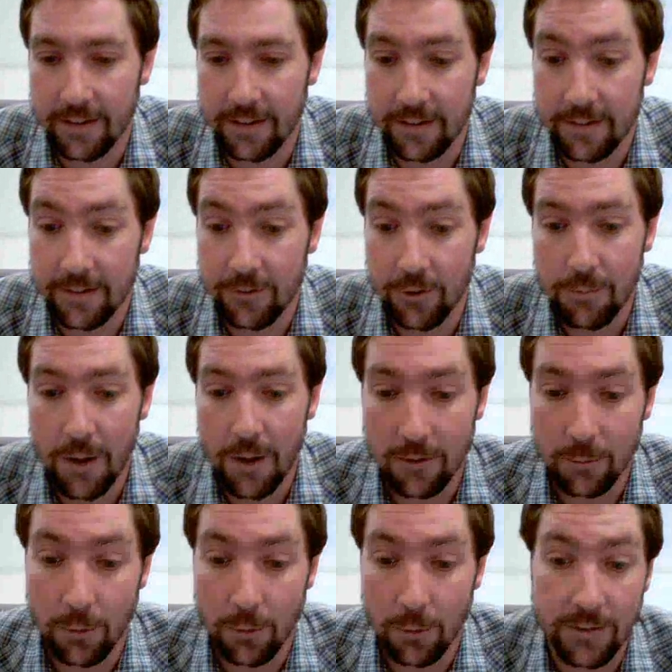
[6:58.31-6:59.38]

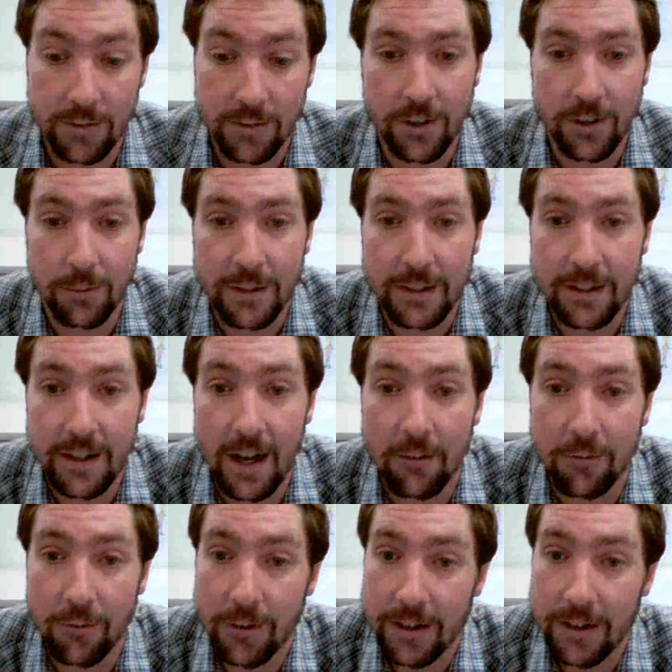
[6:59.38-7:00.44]
remarkable course. You're going to be
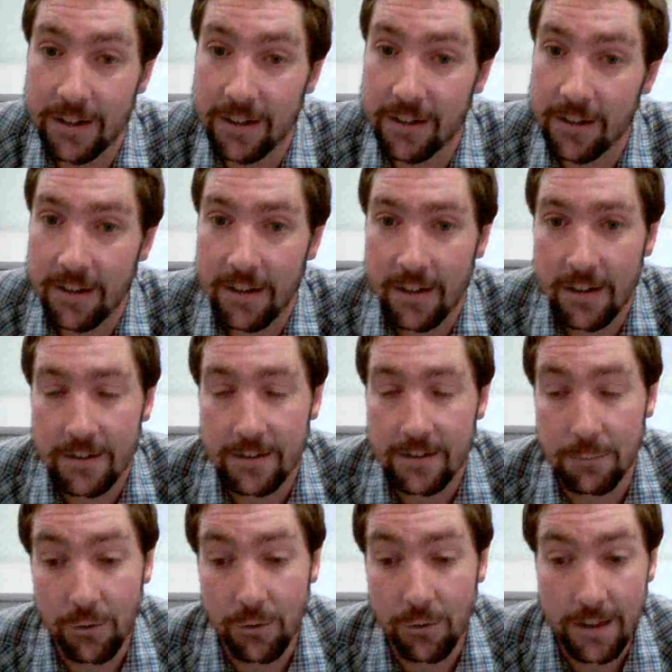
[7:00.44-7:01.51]
covering
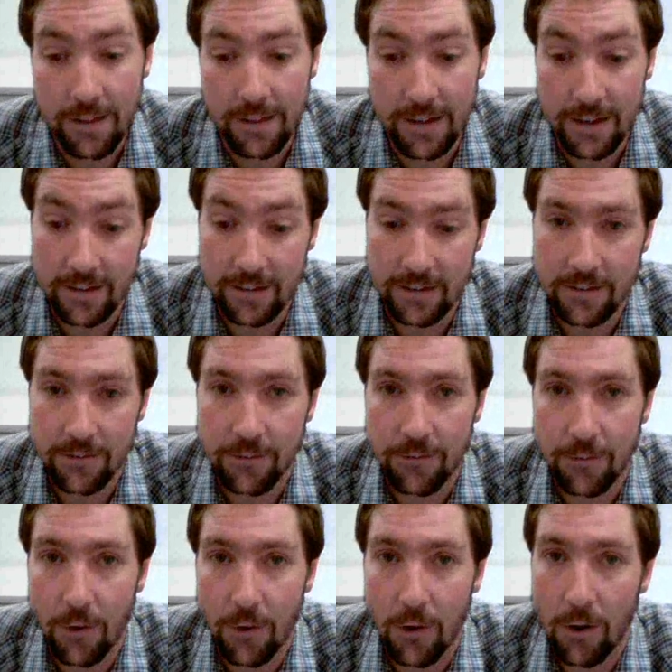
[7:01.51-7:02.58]
some great thinkers
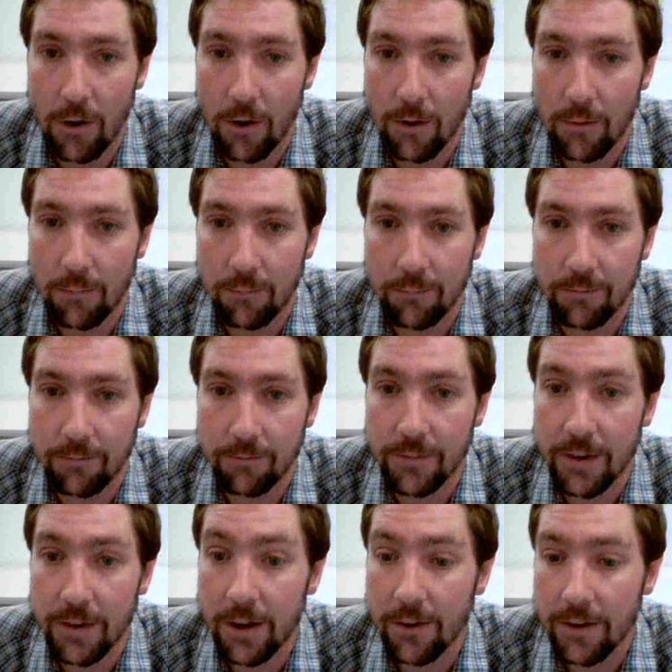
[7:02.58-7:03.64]
from
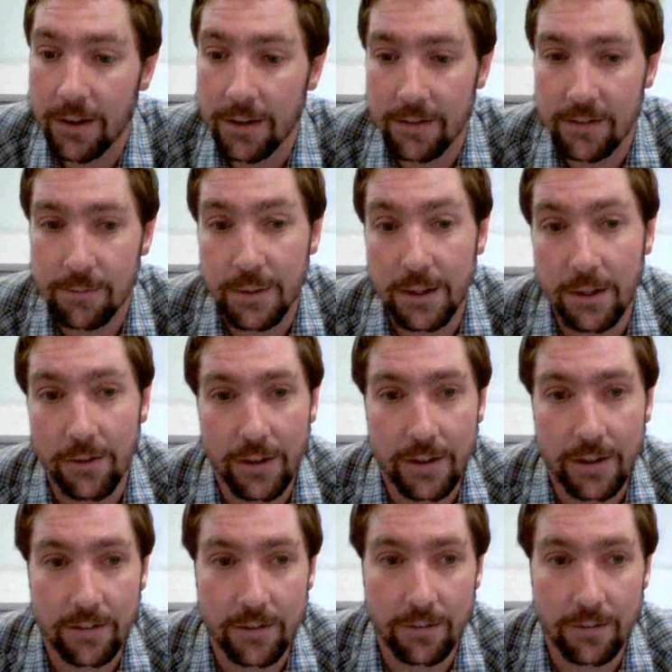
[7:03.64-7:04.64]
various periods of